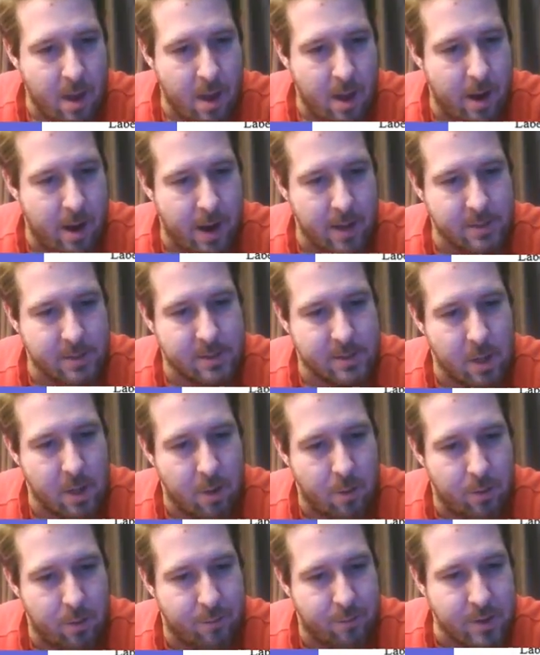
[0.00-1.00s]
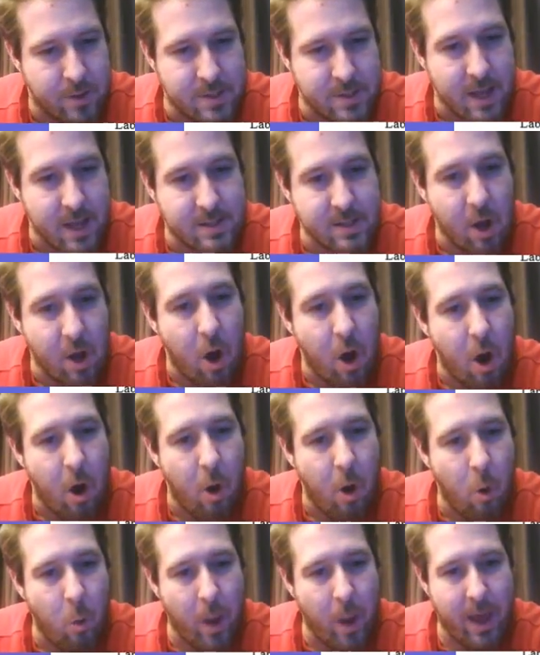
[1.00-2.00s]
All right, so the vertex
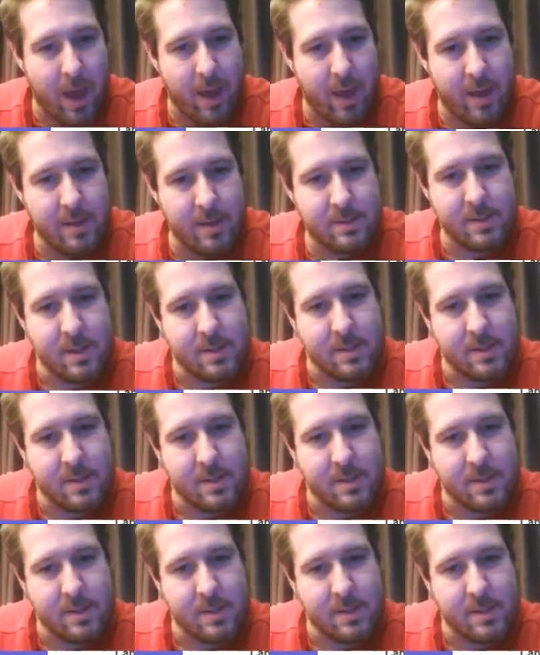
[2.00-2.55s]
always